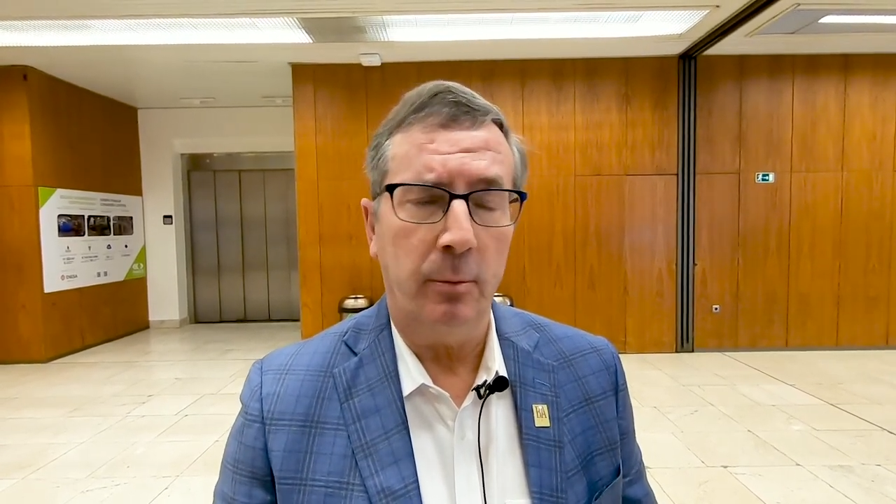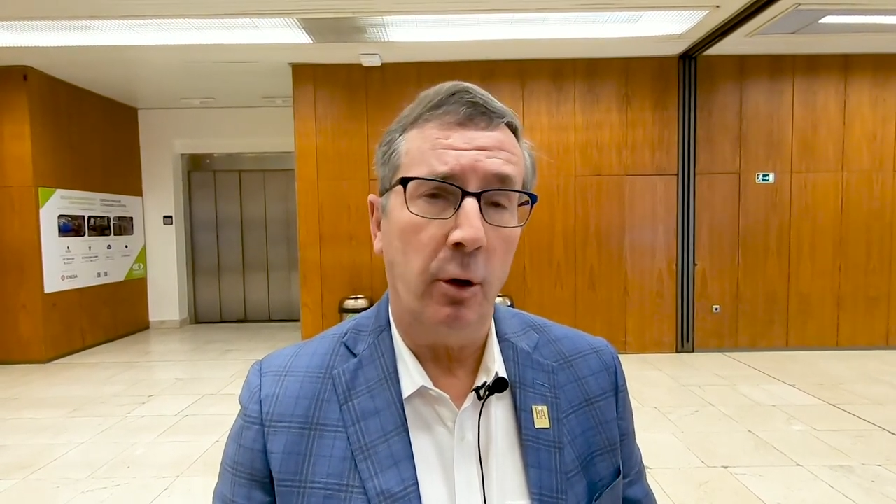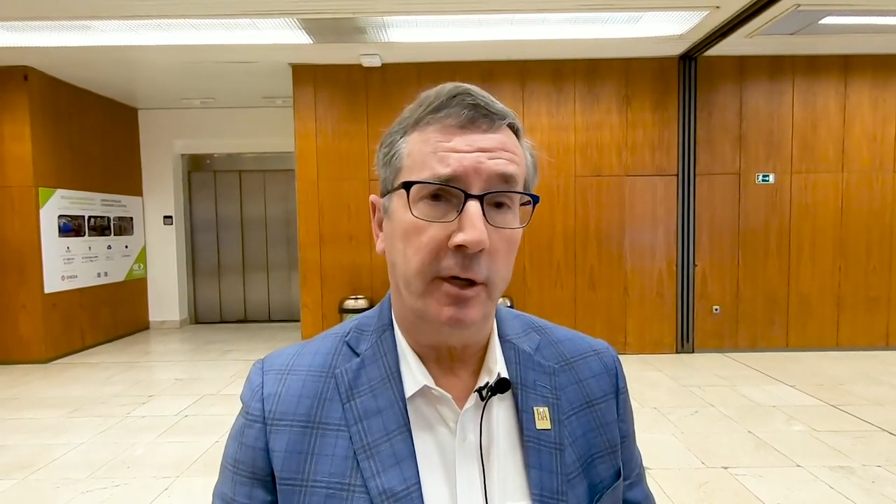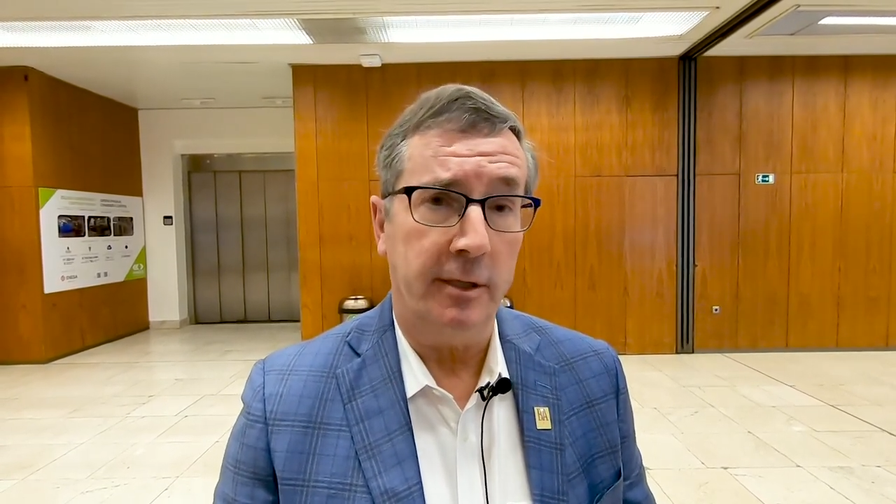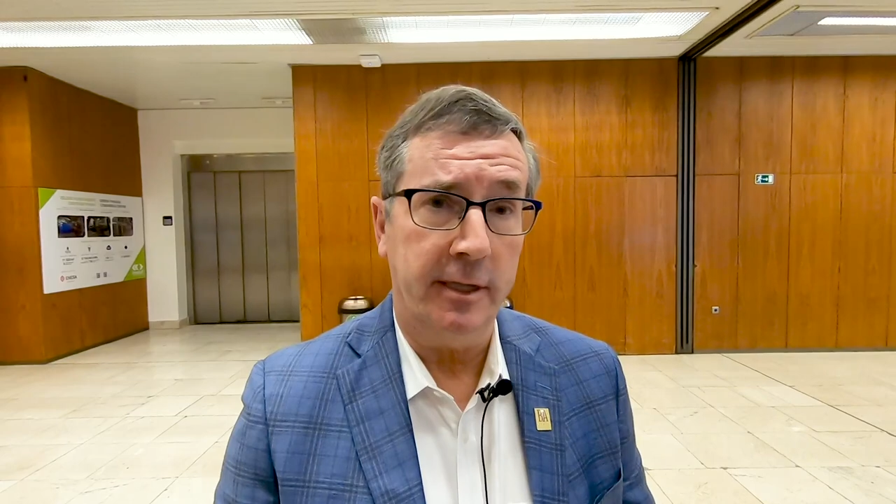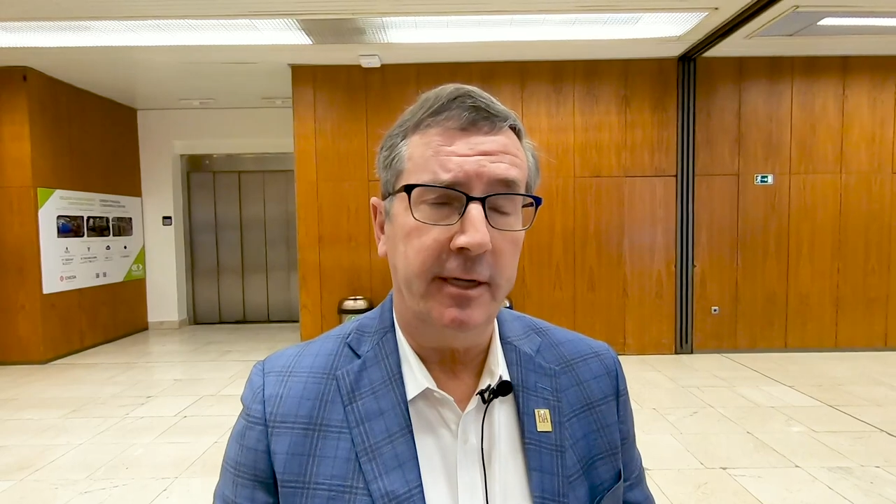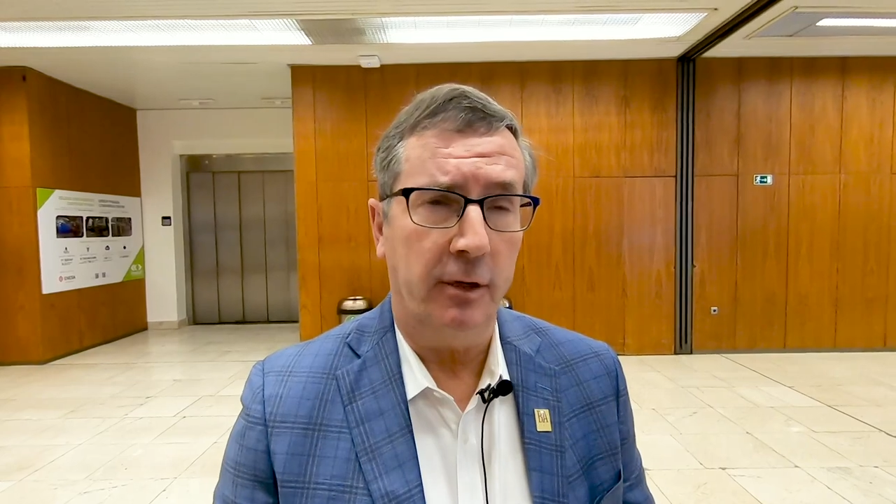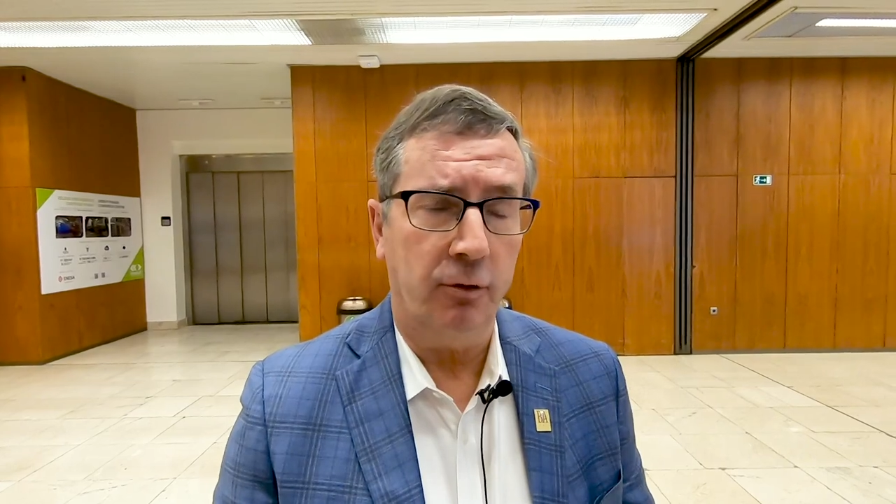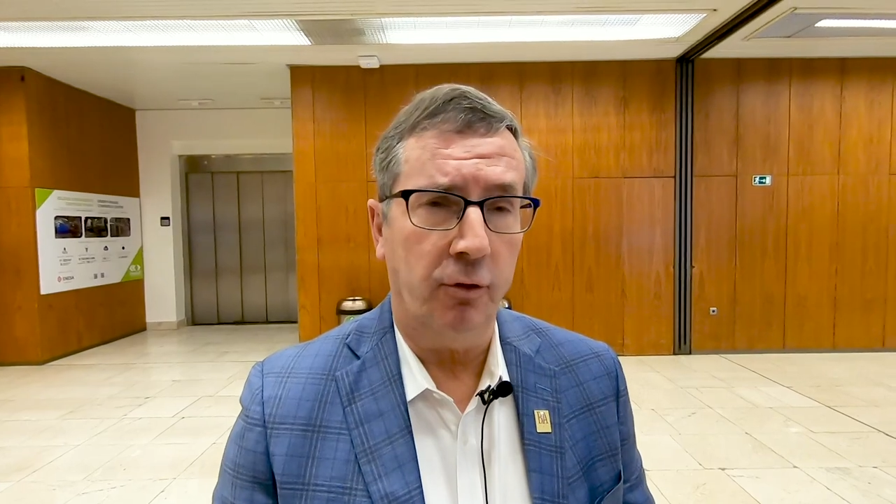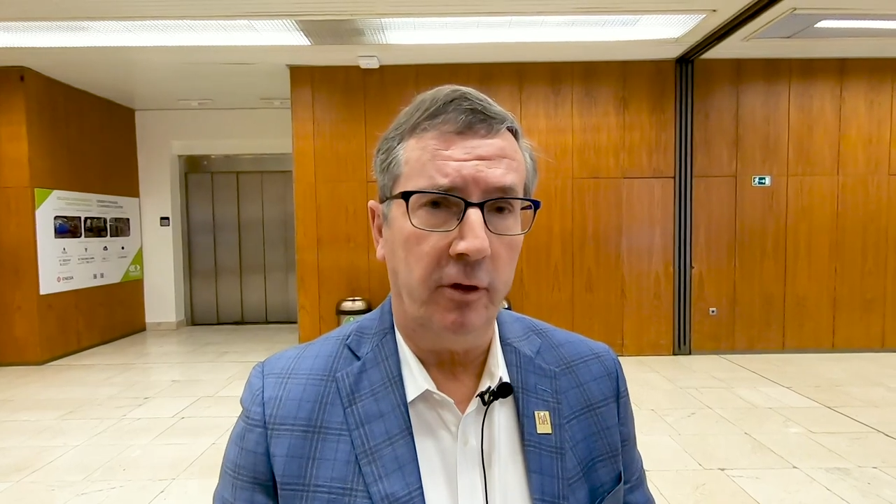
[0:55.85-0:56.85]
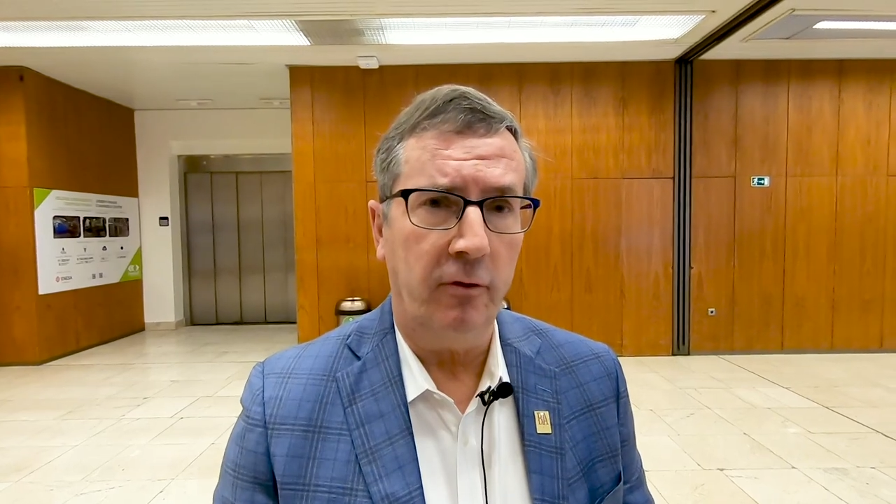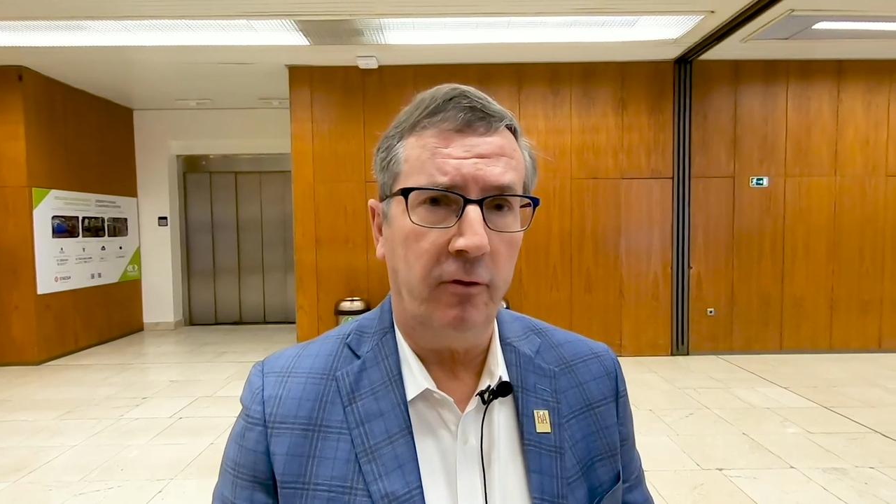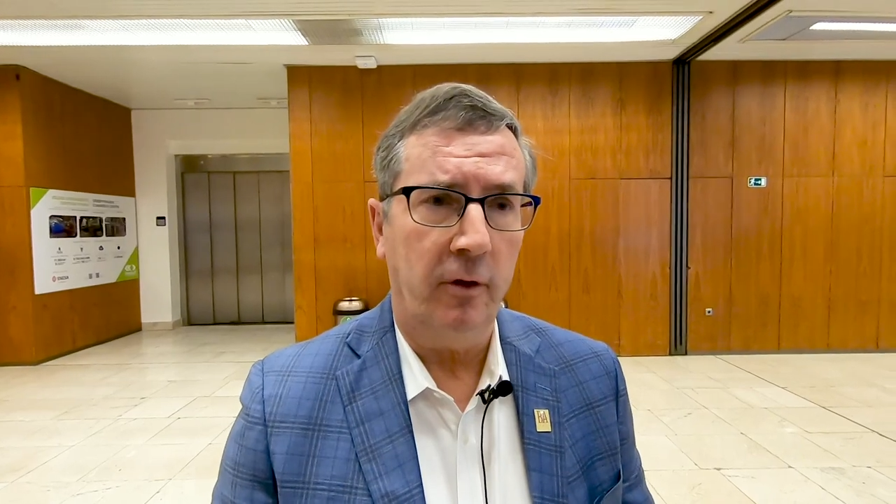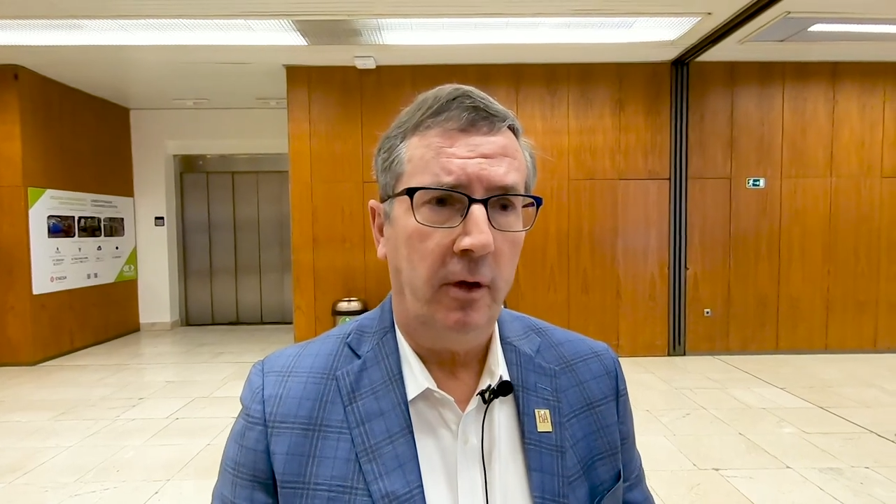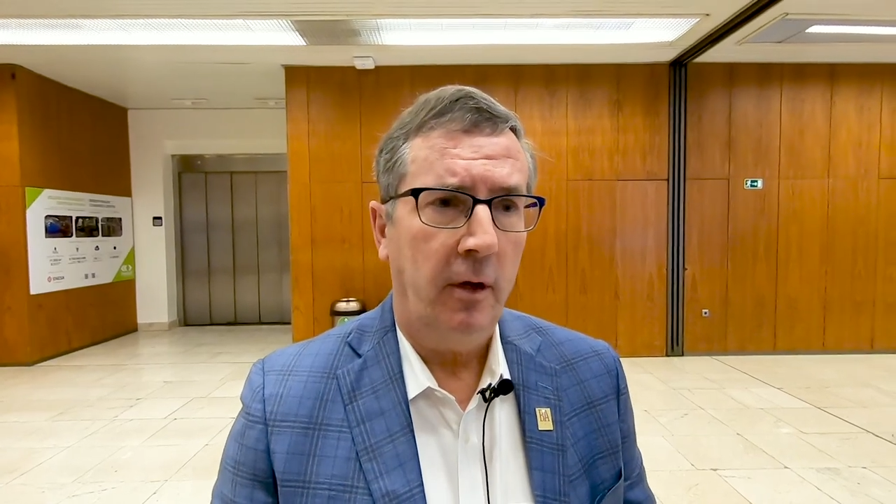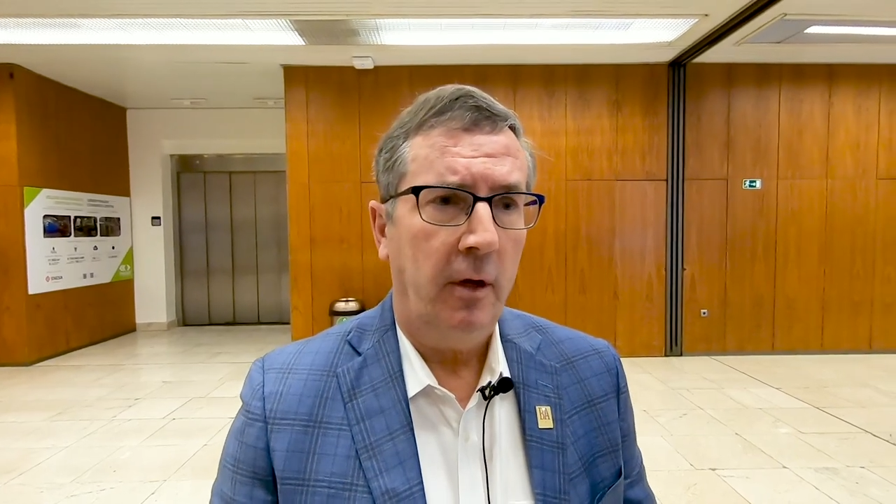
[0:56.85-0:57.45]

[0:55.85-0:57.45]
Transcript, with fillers: beer market did increase,